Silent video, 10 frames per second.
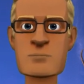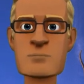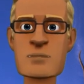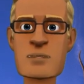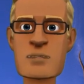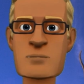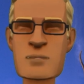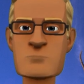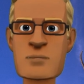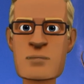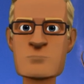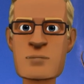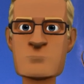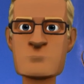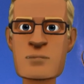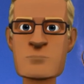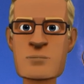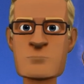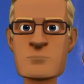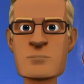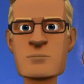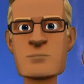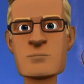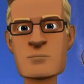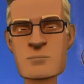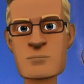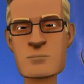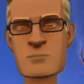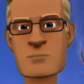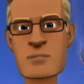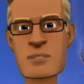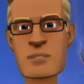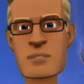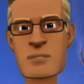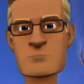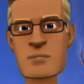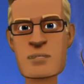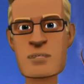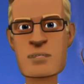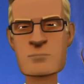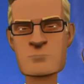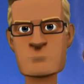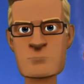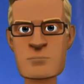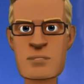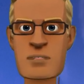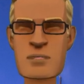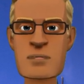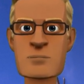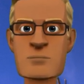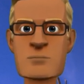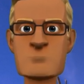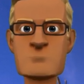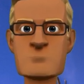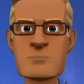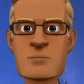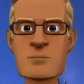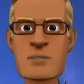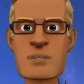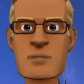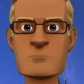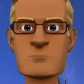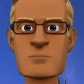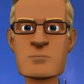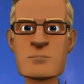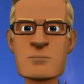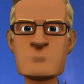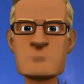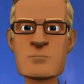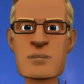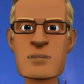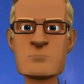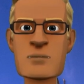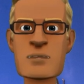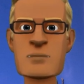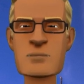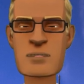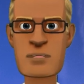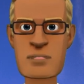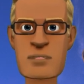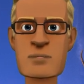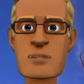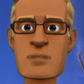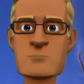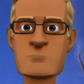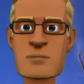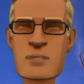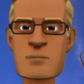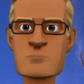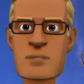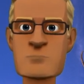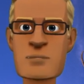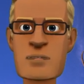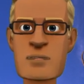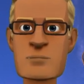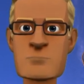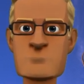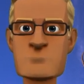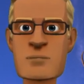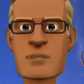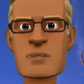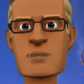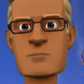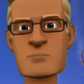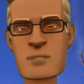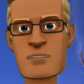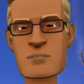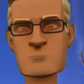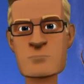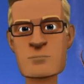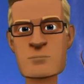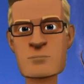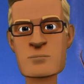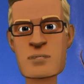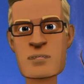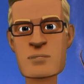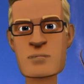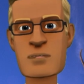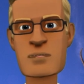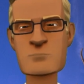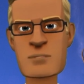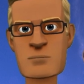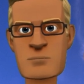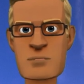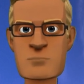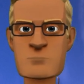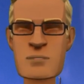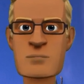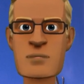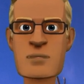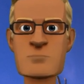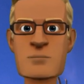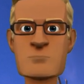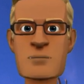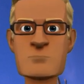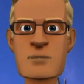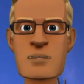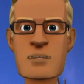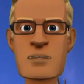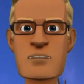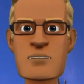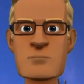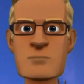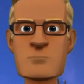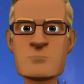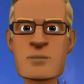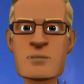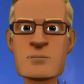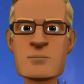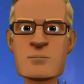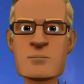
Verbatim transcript: God cannot lie. Therefore, in view of what we've considered, be assured you can be certain that Jehovah will always keep his promises towards you and fulfill them beyond all expectations.